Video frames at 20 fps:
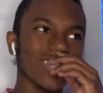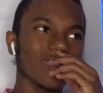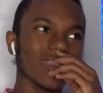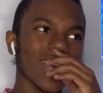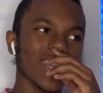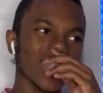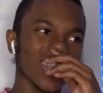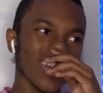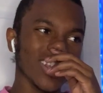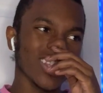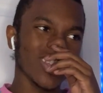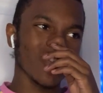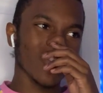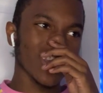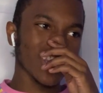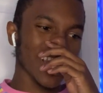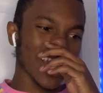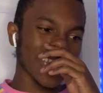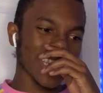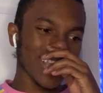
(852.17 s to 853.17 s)
I started to
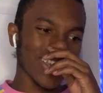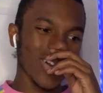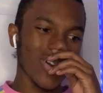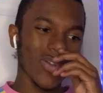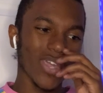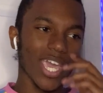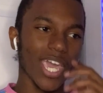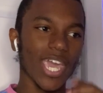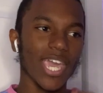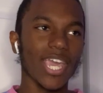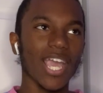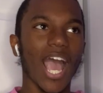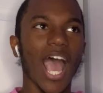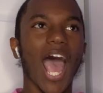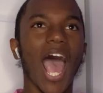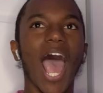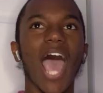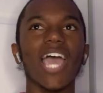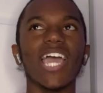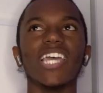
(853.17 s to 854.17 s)
realize, like, okay,
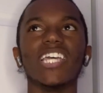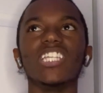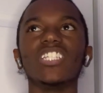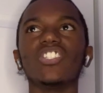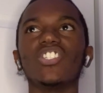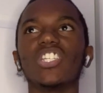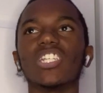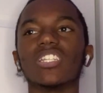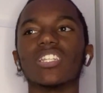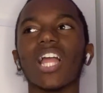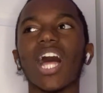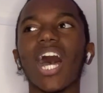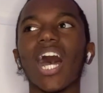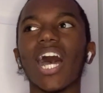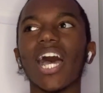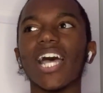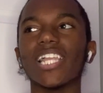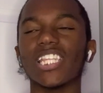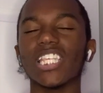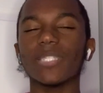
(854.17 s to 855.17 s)
it's July
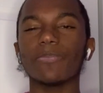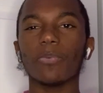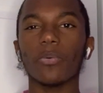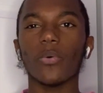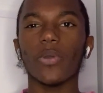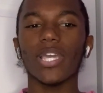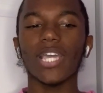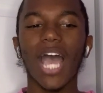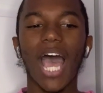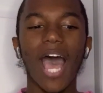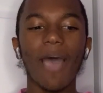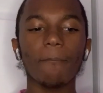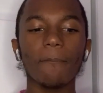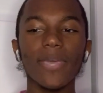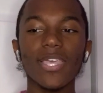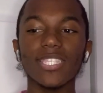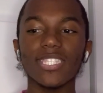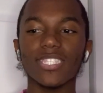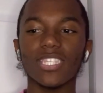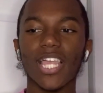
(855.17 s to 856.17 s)
at this point. I
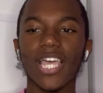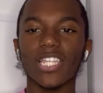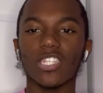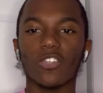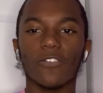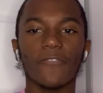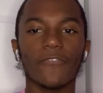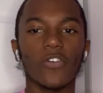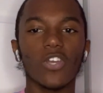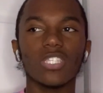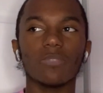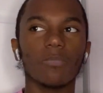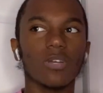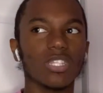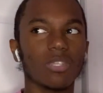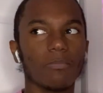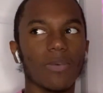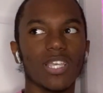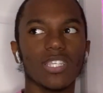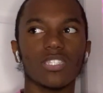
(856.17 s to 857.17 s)
missed like the first month of
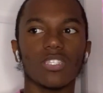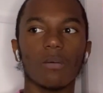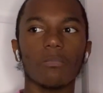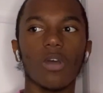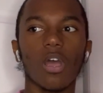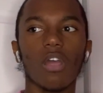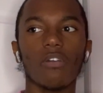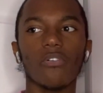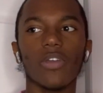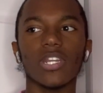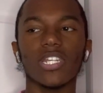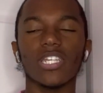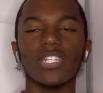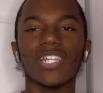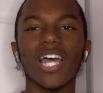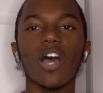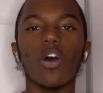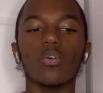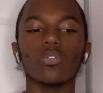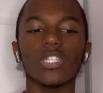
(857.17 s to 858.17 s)
my summer already,
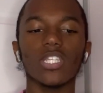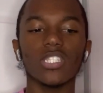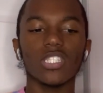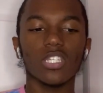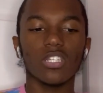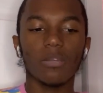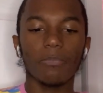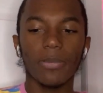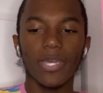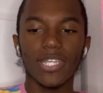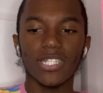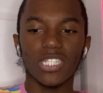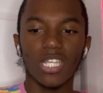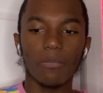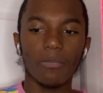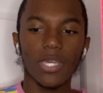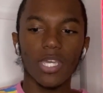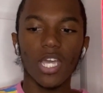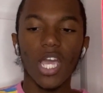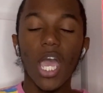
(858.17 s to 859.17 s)
not only to the
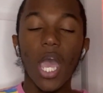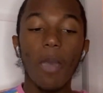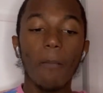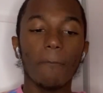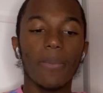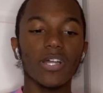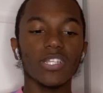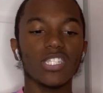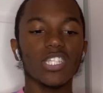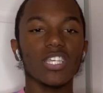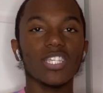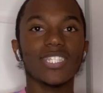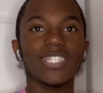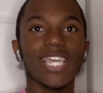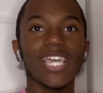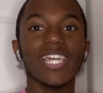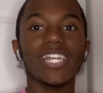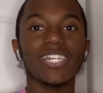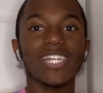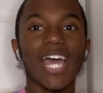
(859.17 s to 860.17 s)
pandemic, but to
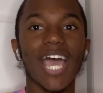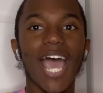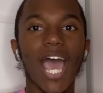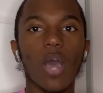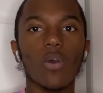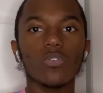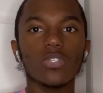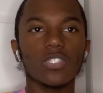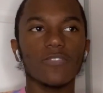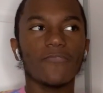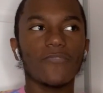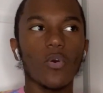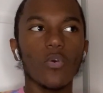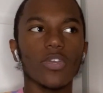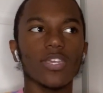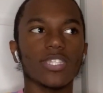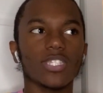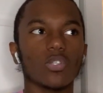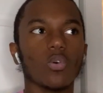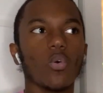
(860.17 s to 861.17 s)
stay in the house
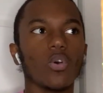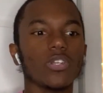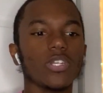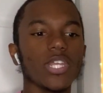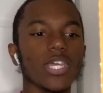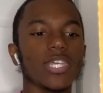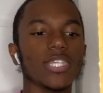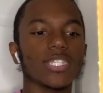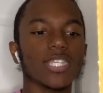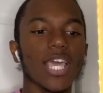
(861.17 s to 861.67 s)
focused on this,